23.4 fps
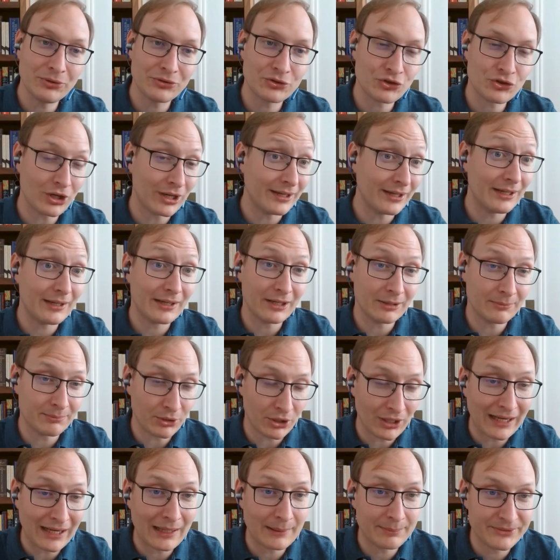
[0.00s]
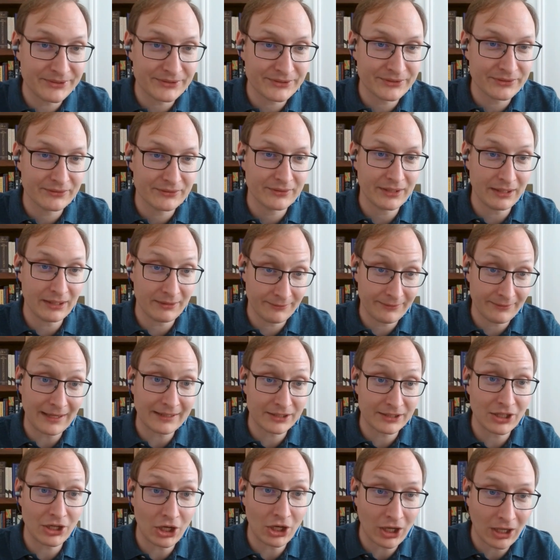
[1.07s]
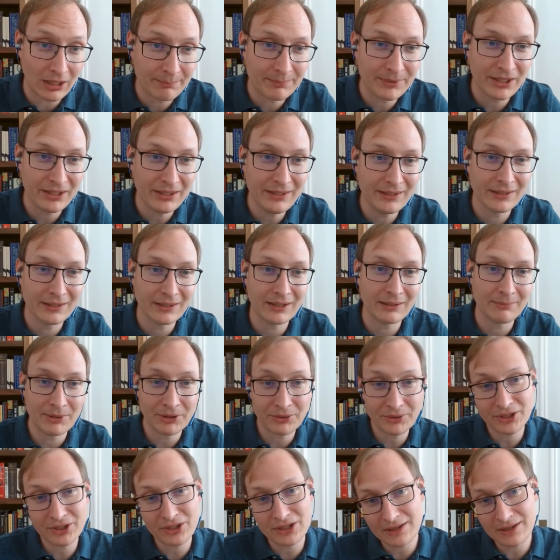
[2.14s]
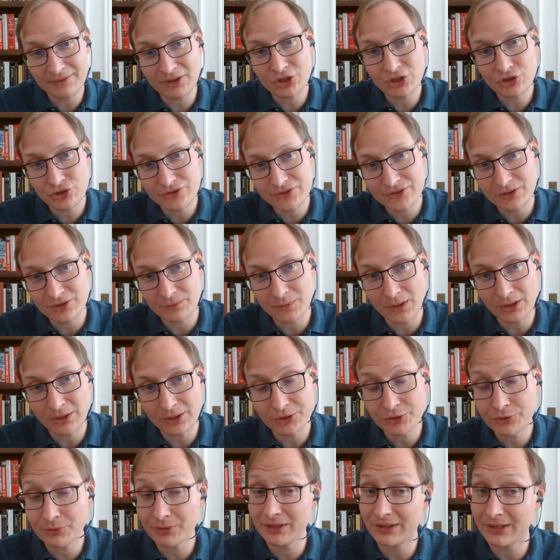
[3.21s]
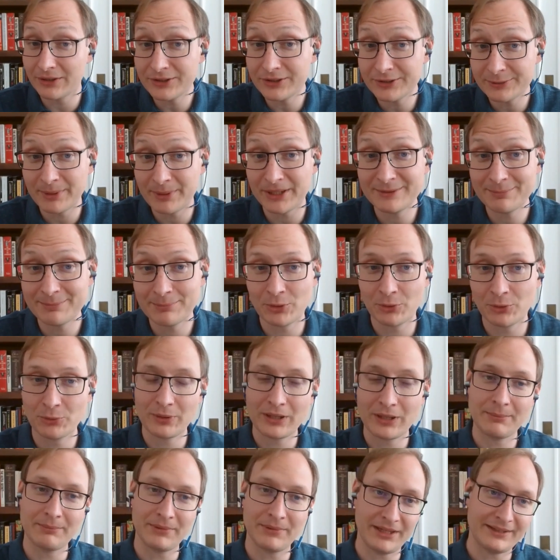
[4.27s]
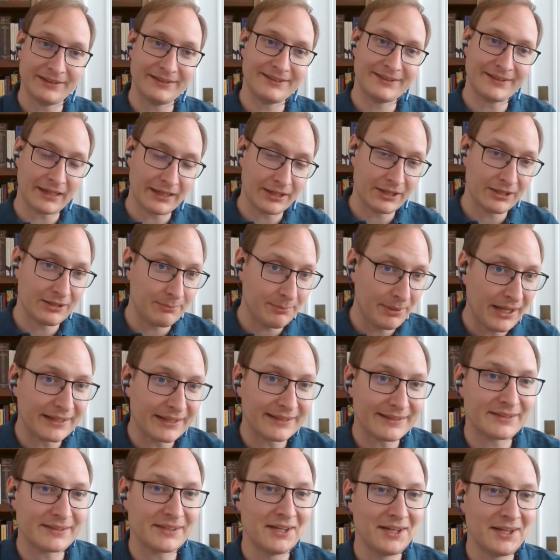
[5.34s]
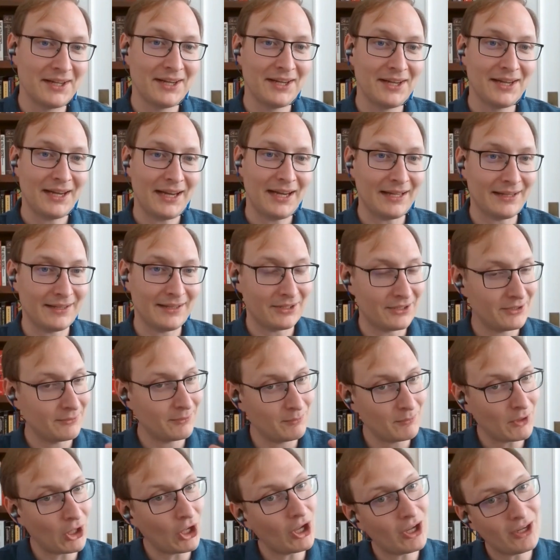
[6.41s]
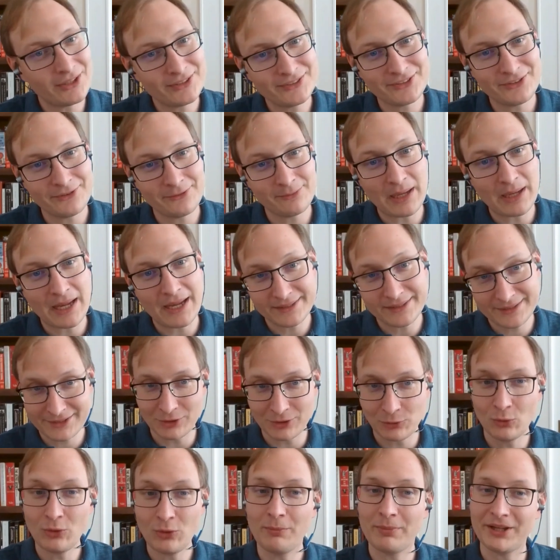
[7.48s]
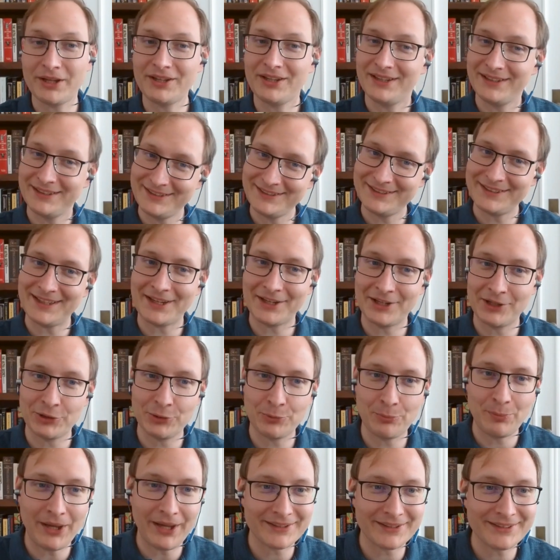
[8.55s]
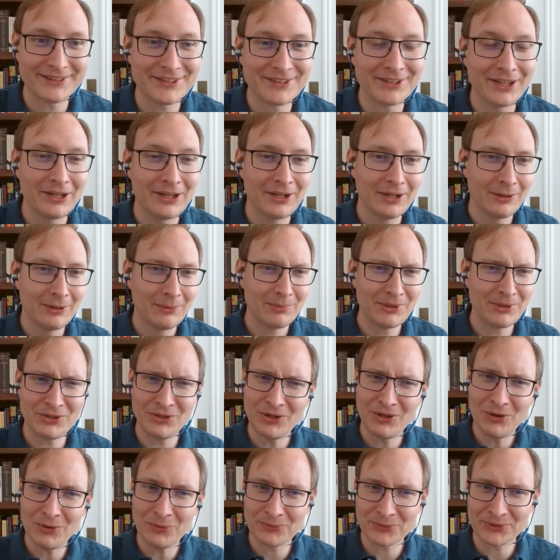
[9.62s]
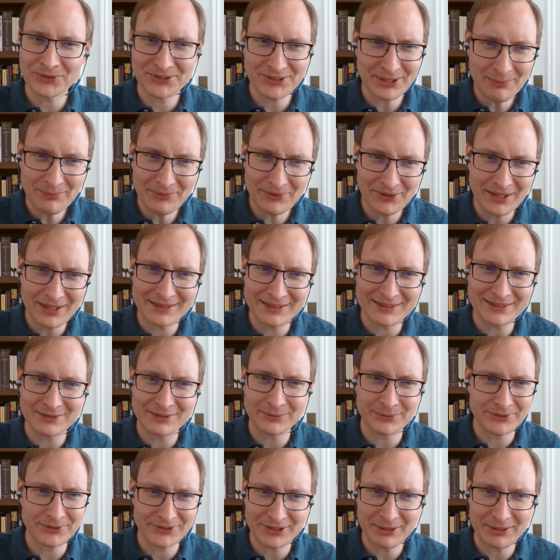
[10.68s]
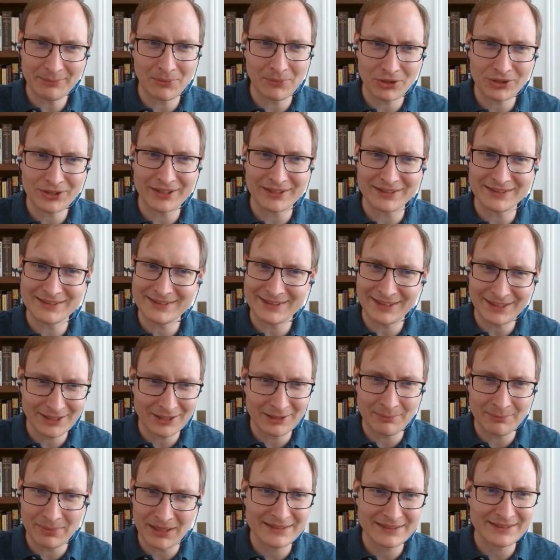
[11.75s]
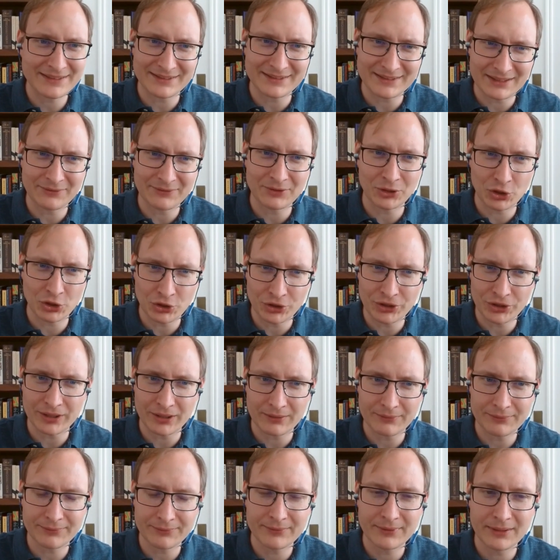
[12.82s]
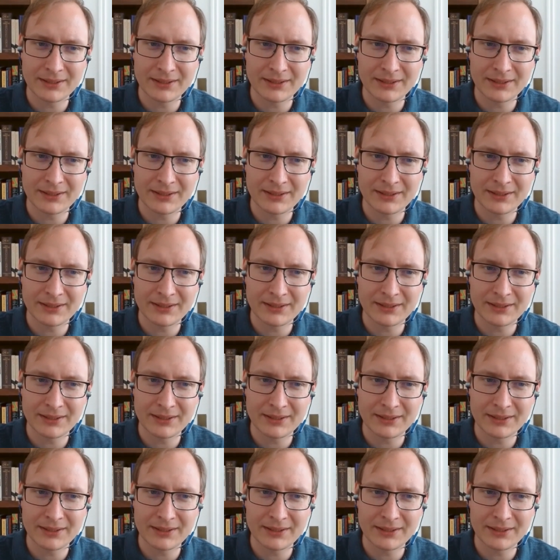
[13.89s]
China can perhaps, in fact, copy American innovations in rocketry. Their space program is second best, and their cost of mass to orbit is second best. But for some things and for some markets, second best is never good enough.